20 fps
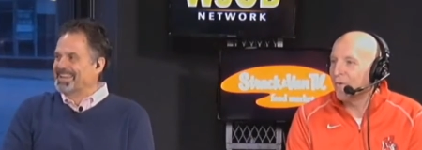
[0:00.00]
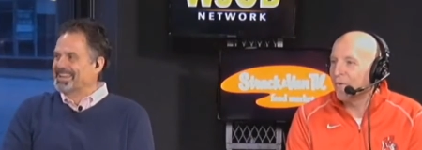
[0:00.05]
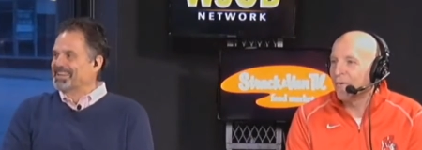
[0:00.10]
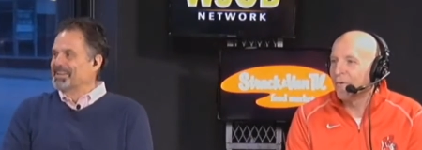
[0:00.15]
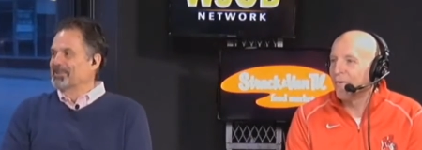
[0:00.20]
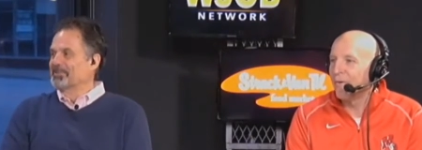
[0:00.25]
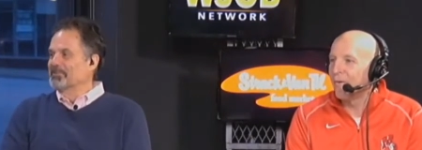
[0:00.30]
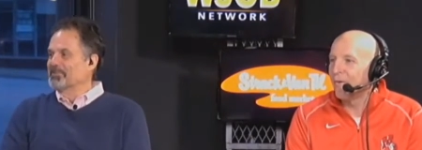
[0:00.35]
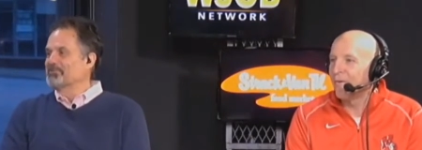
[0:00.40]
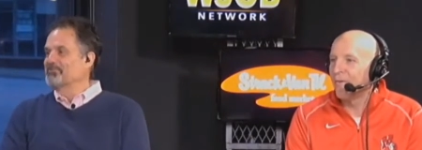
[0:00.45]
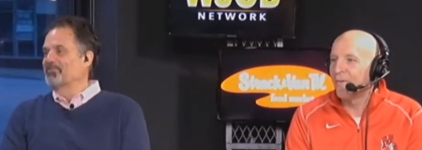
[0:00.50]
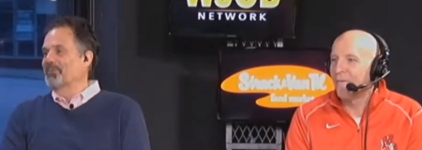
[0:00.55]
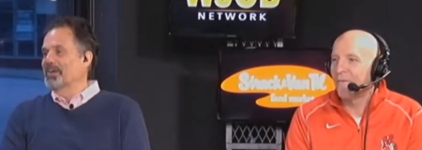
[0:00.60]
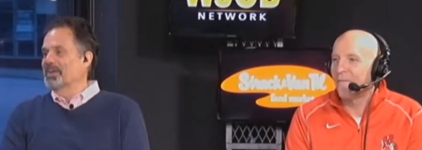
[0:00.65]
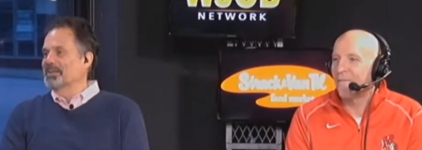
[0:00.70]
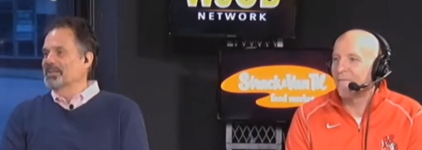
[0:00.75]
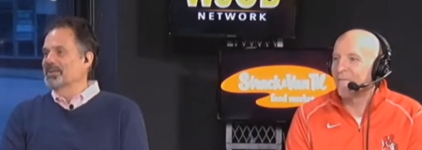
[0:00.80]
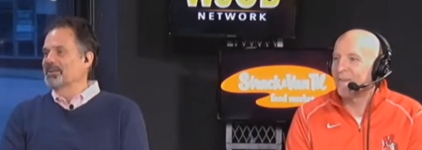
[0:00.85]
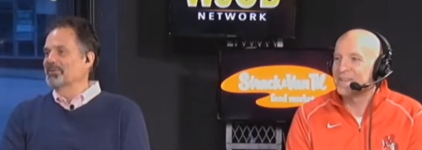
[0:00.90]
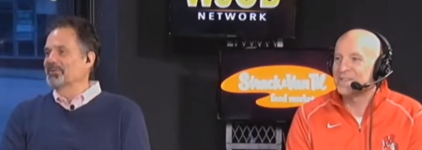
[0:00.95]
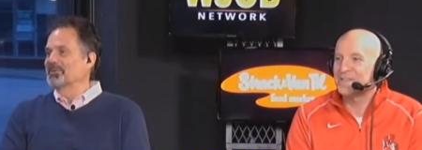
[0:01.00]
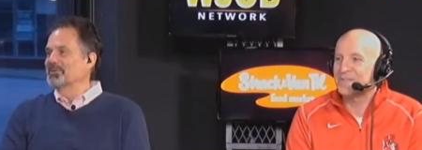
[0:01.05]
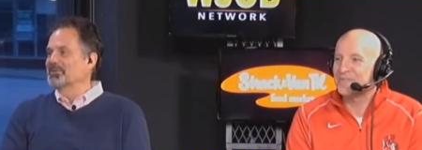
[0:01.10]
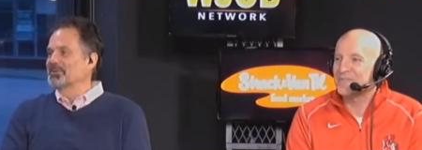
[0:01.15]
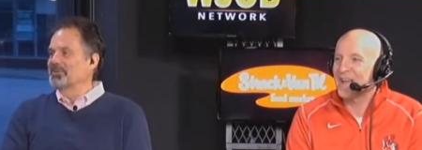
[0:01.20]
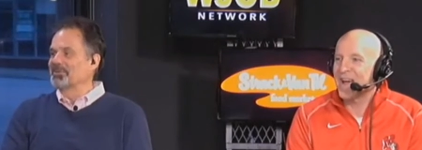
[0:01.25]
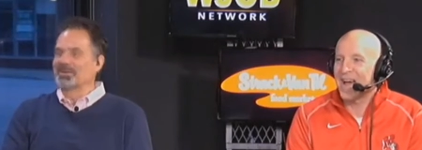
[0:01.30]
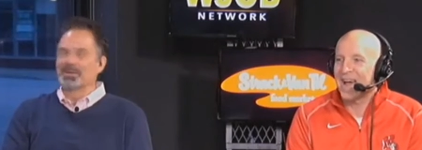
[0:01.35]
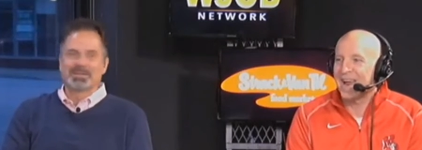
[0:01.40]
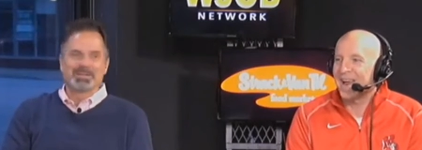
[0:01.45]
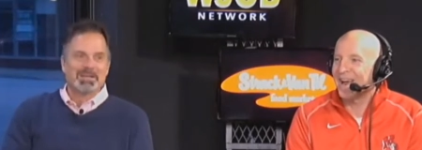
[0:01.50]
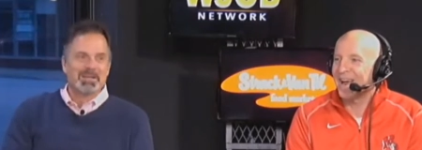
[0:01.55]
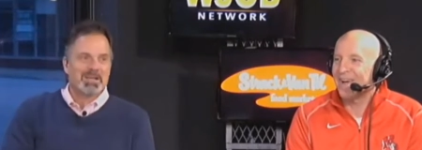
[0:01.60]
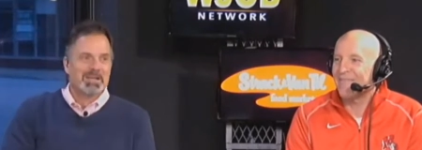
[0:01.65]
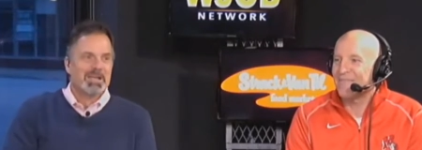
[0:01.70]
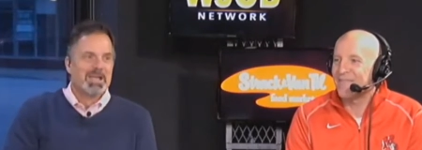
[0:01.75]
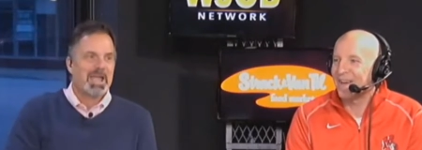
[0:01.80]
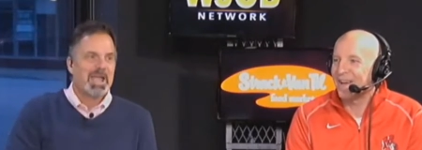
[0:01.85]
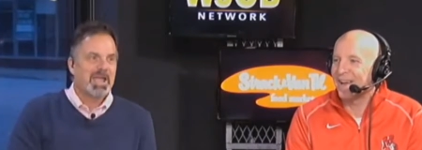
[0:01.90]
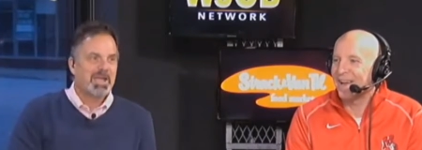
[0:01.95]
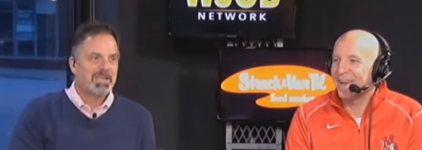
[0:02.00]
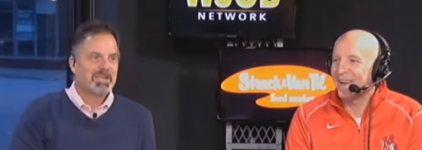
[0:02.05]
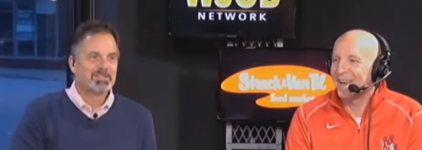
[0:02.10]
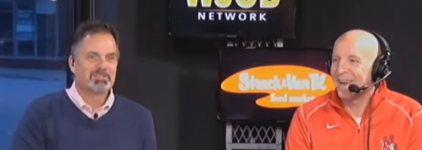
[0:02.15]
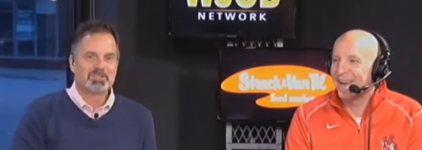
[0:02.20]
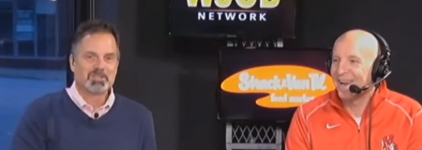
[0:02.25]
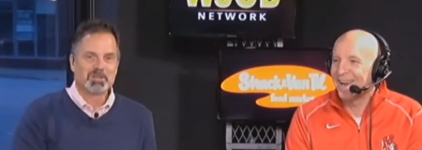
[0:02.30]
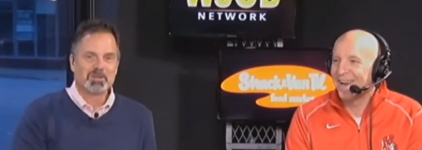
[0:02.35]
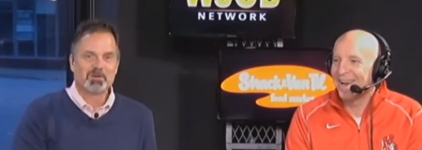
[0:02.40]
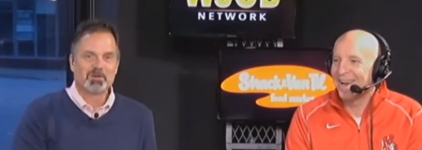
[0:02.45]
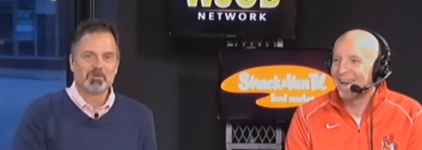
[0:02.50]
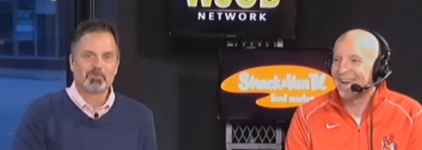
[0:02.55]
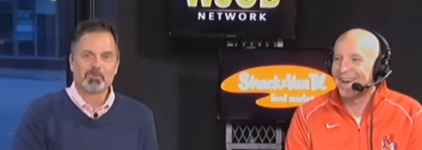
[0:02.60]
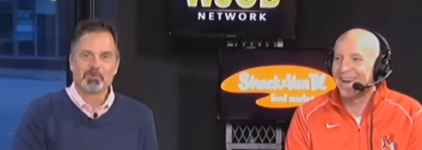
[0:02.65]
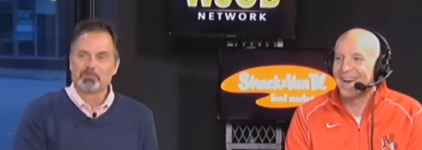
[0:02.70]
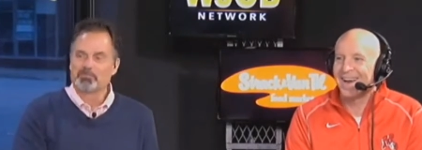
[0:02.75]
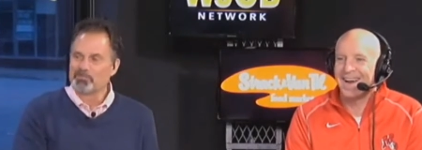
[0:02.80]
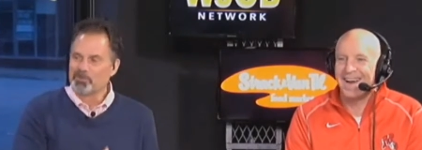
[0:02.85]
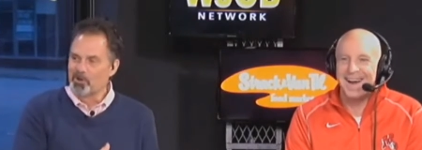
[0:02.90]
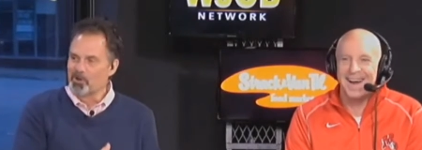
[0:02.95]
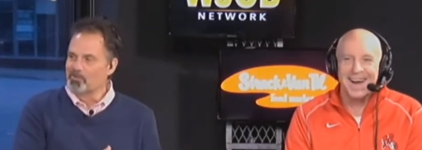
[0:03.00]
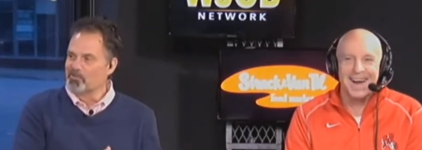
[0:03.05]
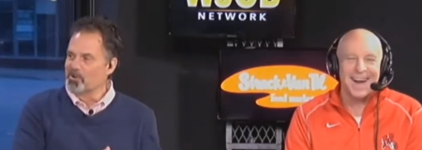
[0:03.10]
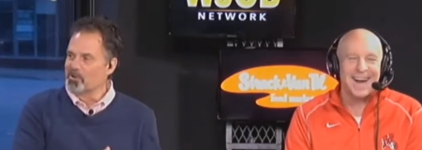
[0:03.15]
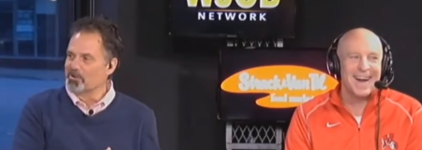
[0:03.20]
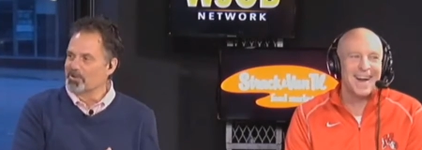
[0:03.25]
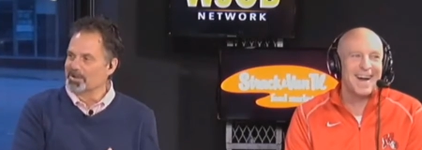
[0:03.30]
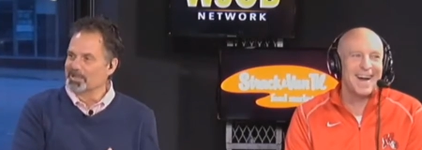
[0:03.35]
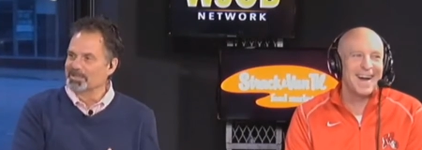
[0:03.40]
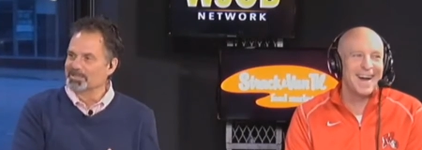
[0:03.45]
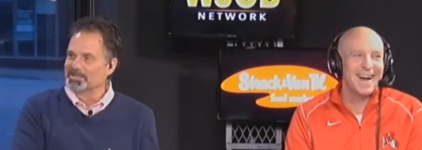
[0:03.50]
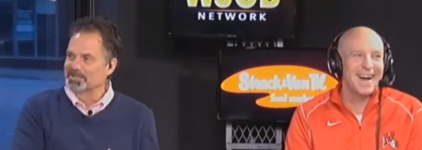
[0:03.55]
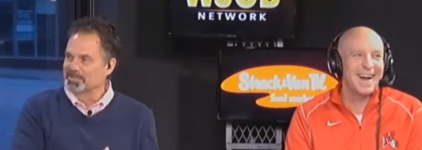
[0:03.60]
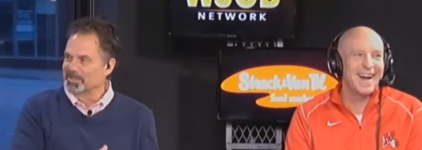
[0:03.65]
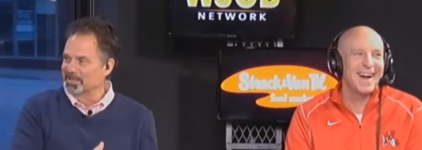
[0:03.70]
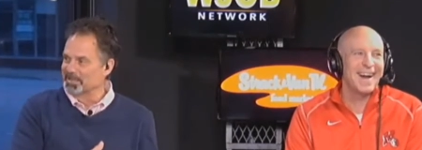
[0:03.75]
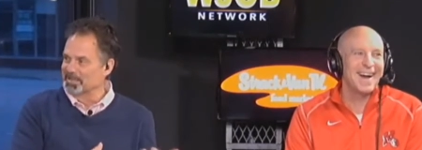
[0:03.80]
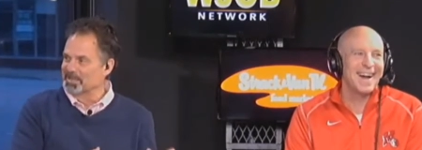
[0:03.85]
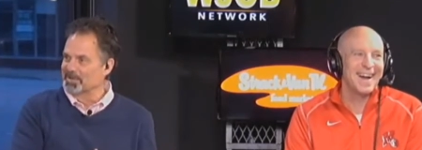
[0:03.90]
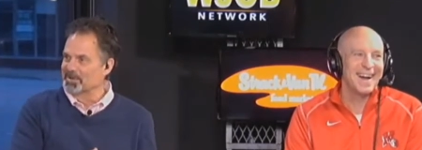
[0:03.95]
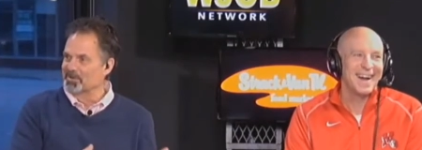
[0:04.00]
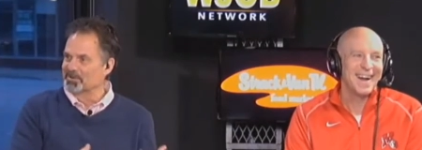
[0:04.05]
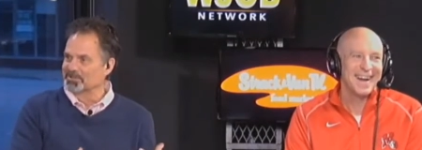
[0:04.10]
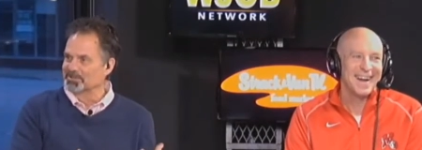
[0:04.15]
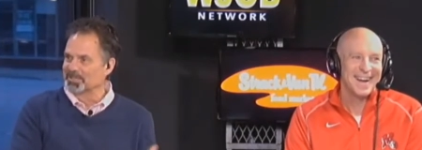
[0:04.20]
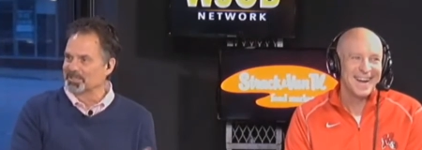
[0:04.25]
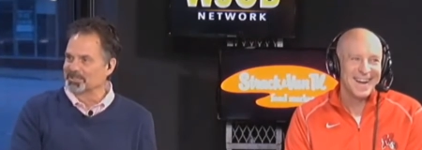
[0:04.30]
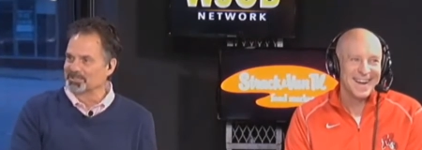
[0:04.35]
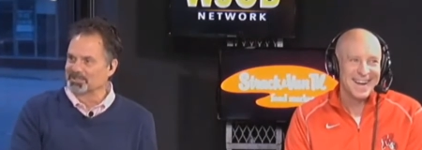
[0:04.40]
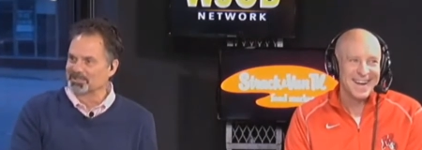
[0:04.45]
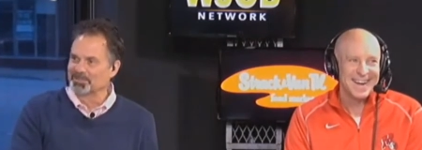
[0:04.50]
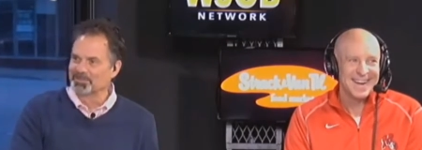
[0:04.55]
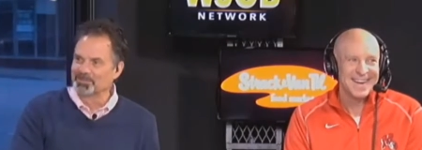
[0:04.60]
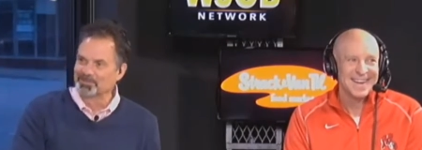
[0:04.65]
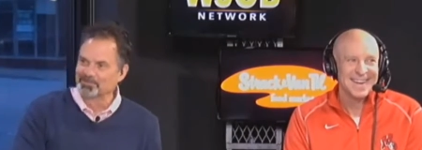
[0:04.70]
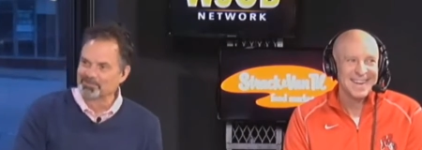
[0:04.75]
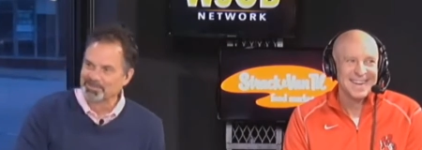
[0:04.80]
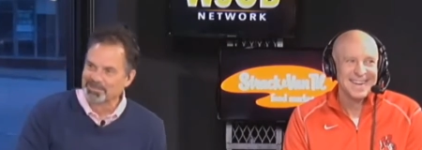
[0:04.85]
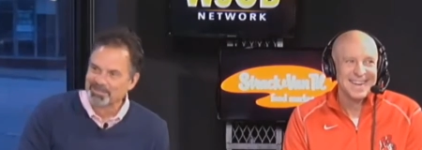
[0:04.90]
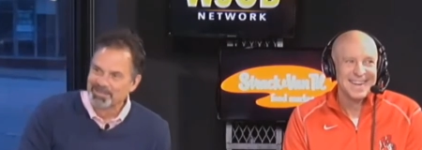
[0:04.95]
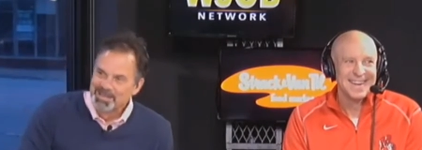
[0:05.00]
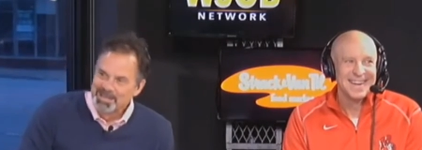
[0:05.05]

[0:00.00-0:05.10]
Speaker 1: Can we find it? We do quick? not have that. Hackett's here. We're promoting his thing. He owes us a little bit.